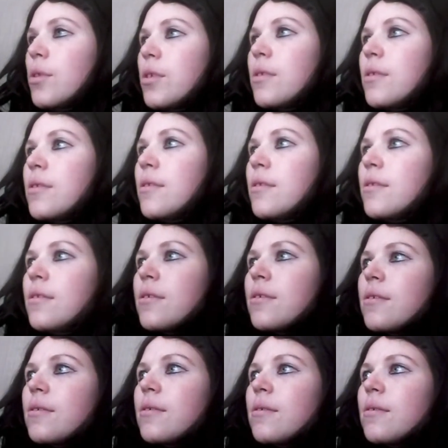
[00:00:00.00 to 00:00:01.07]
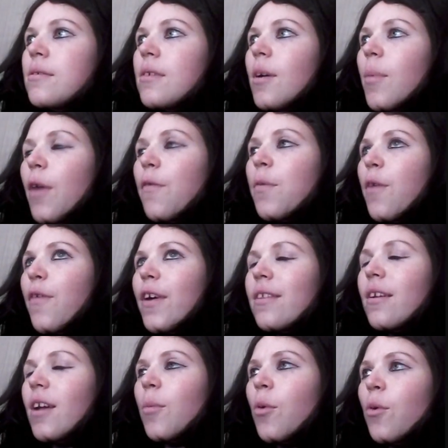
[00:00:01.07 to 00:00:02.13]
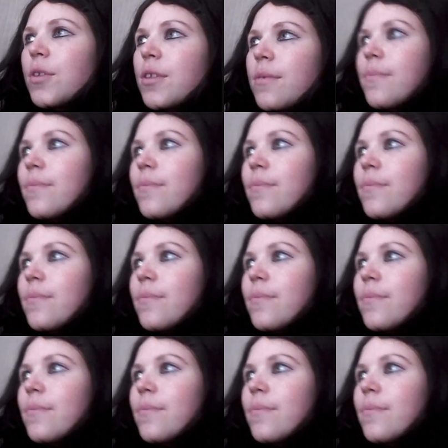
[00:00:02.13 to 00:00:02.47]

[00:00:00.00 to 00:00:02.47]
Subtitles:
Apart from the fact that I'm awesome.